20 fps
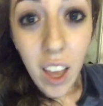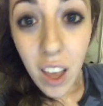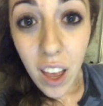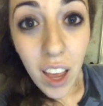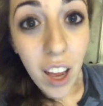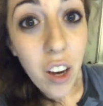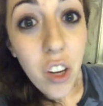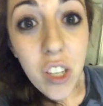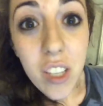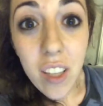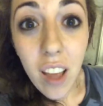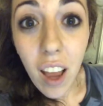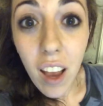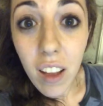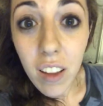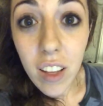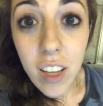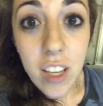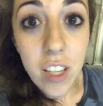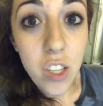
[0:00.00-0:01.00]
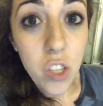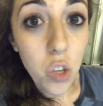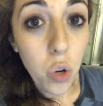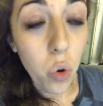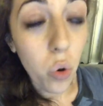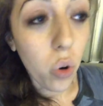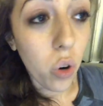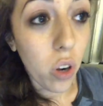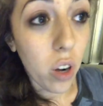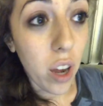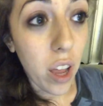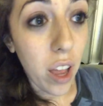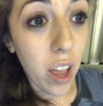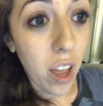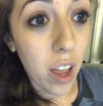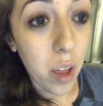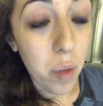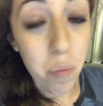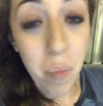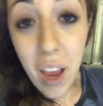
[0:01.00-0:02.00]
hairstylist or
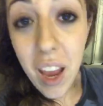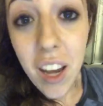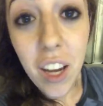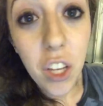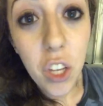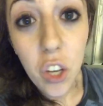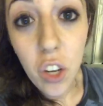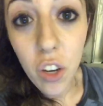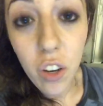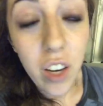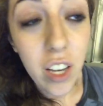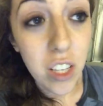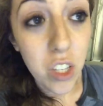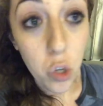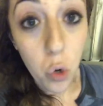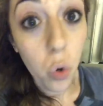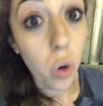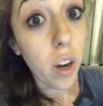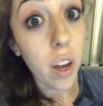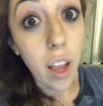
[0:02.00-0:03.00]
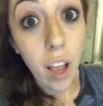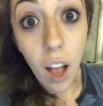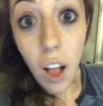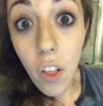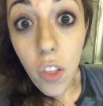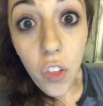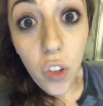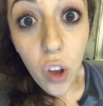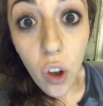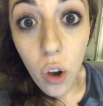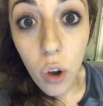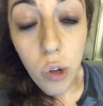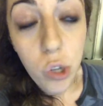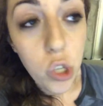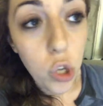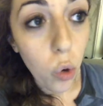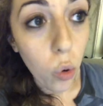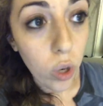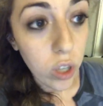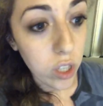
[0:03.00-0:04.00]
a manicurist or a health coach
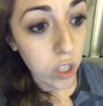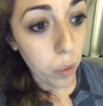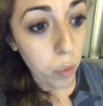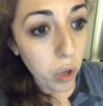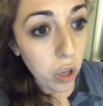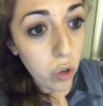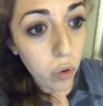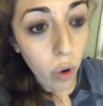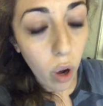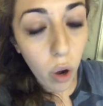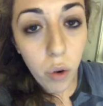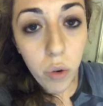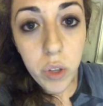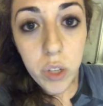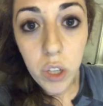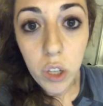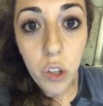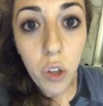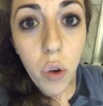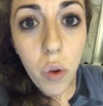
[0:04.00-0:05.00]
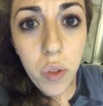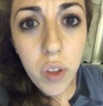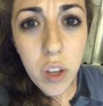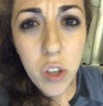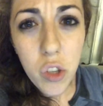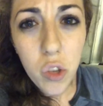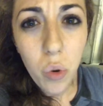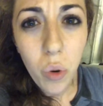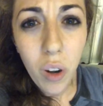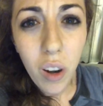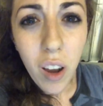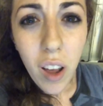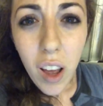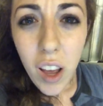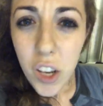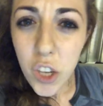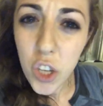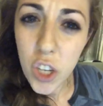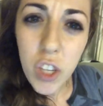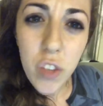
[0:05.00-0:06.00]
or someone who owns a clothing store
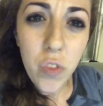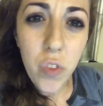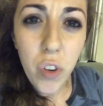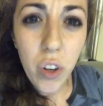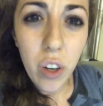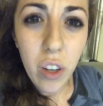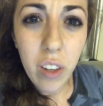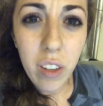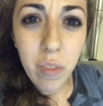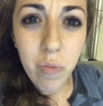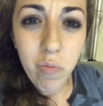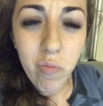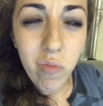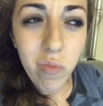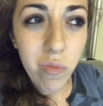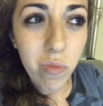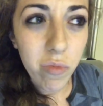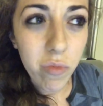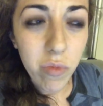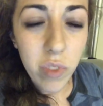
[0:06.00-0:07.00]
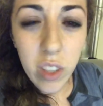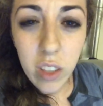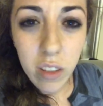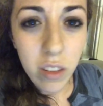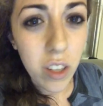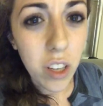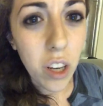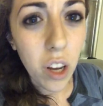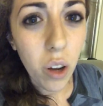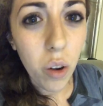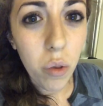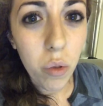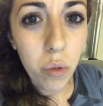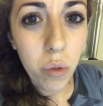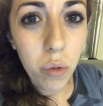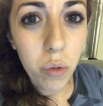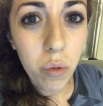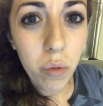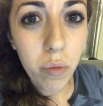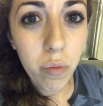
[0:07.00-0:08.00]
just for,
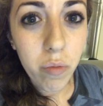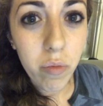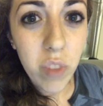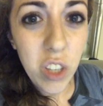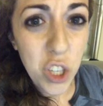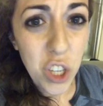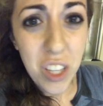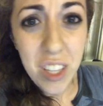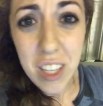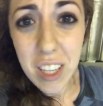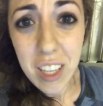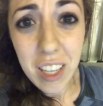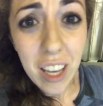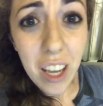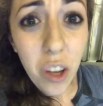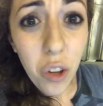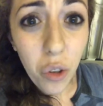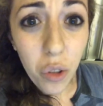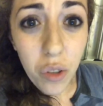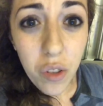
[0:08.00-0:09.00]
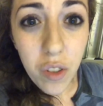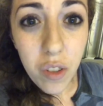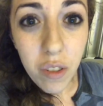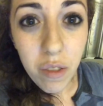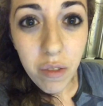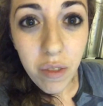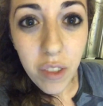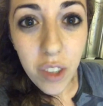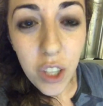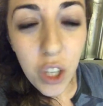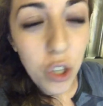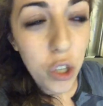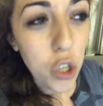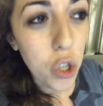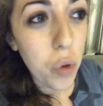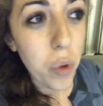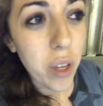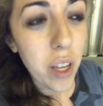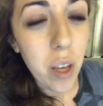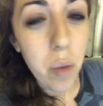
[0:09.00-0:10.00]
shits and giggles. You're
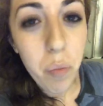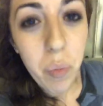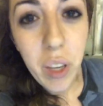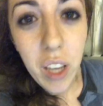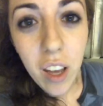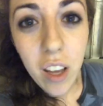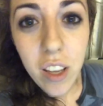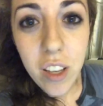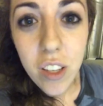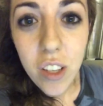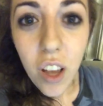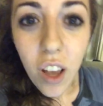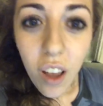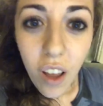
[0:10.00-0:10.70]
doing it because